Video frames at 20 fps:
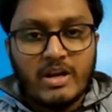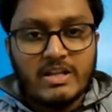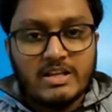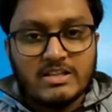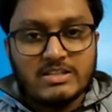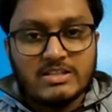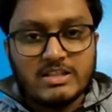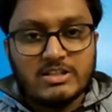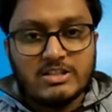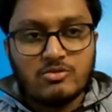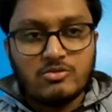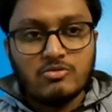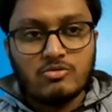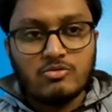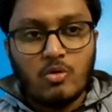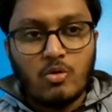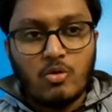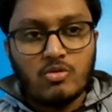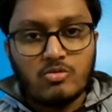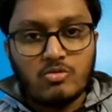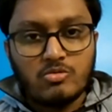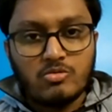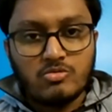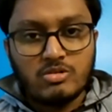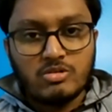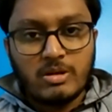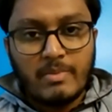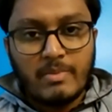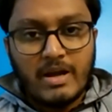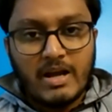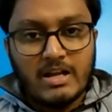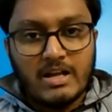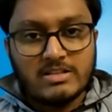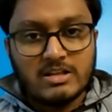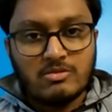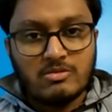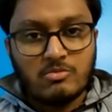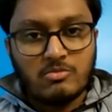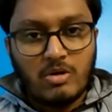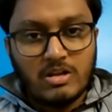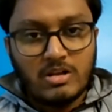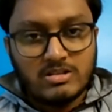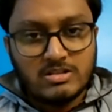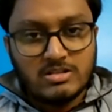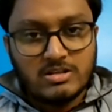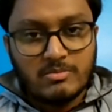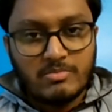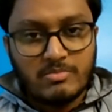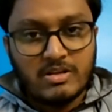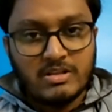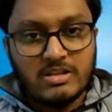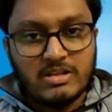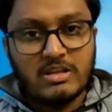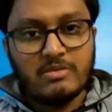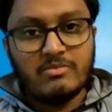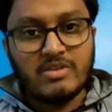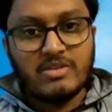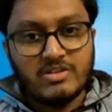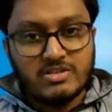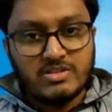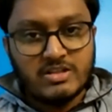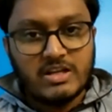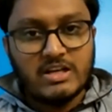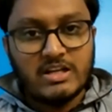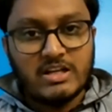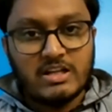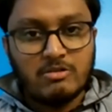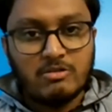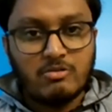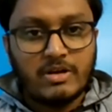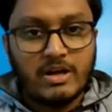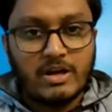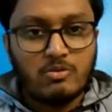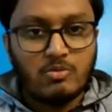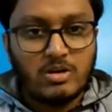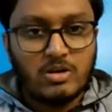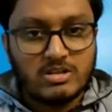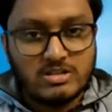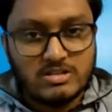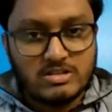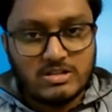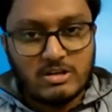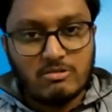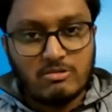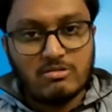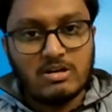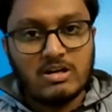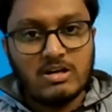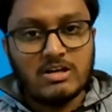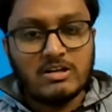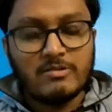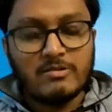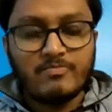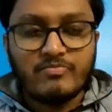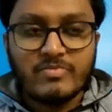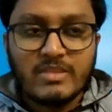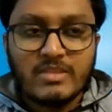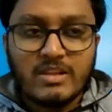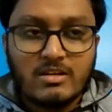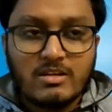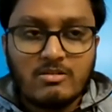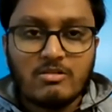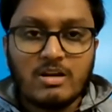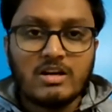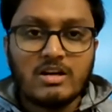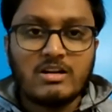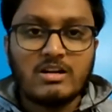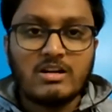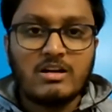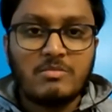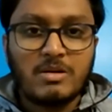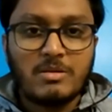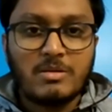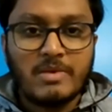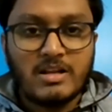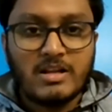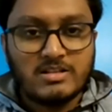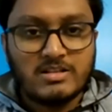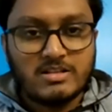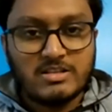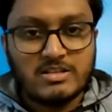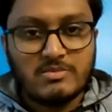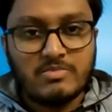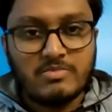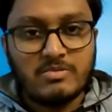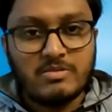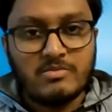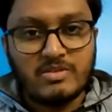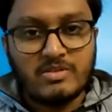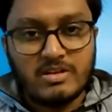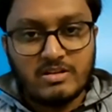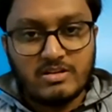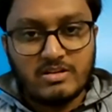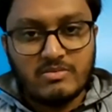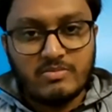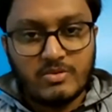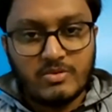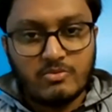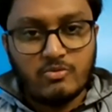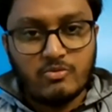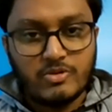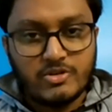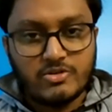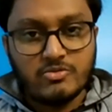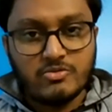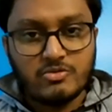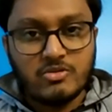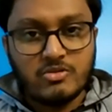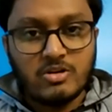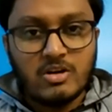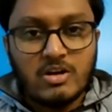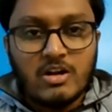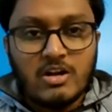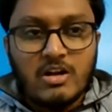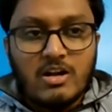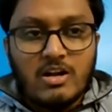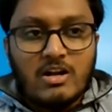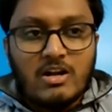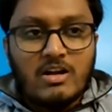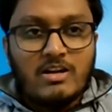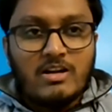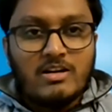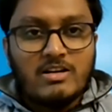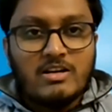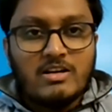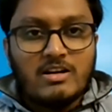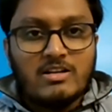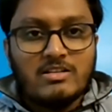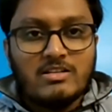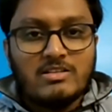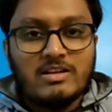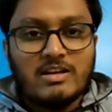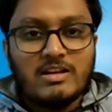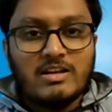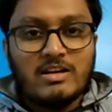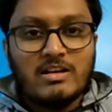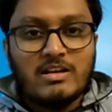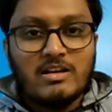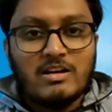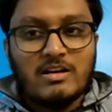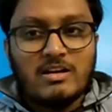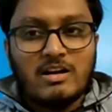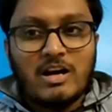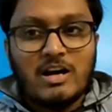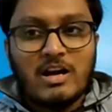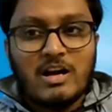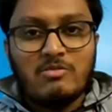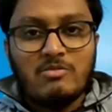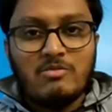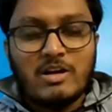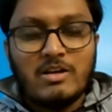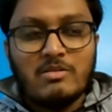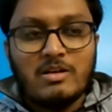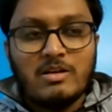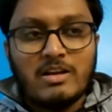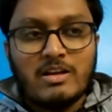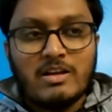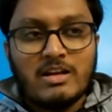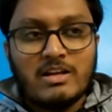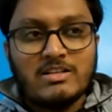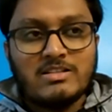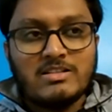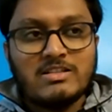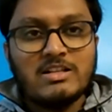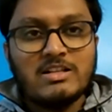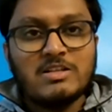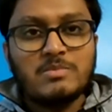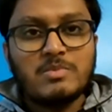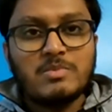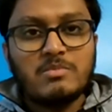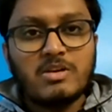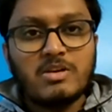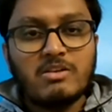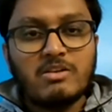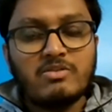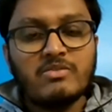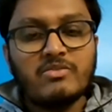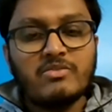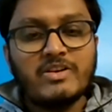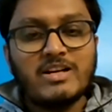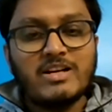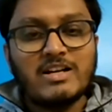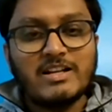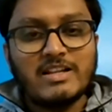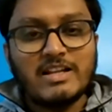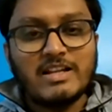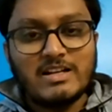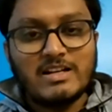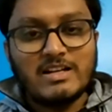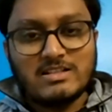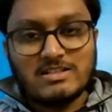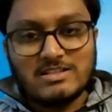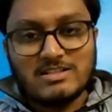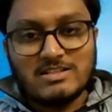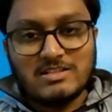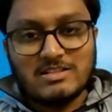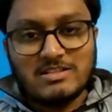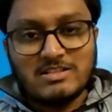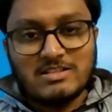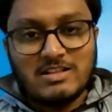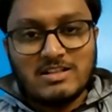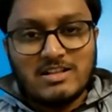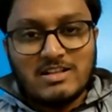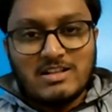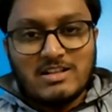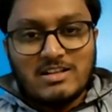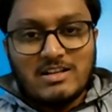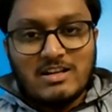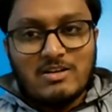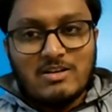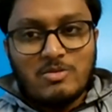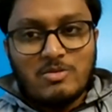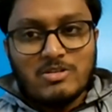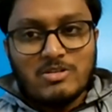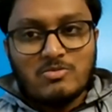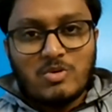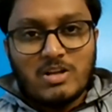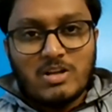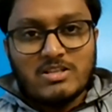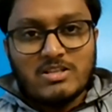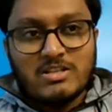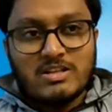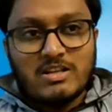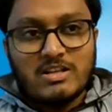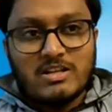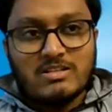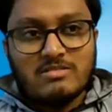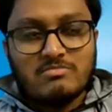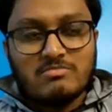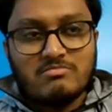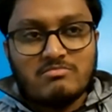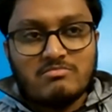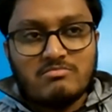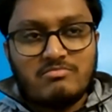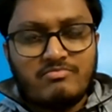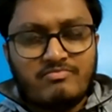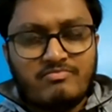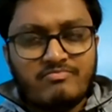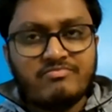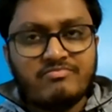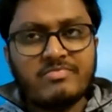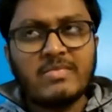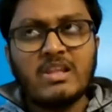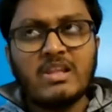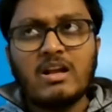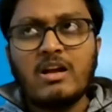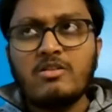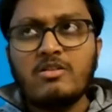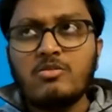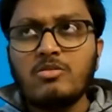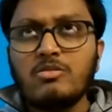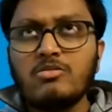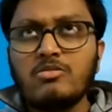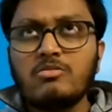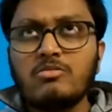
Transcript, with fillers: very easy to go to the match and watch everything even training you can watch regularly you can cover matches if, even if you wish to and uh, there uh, I, I, I can still remember vividly that I was watching a Hmm, I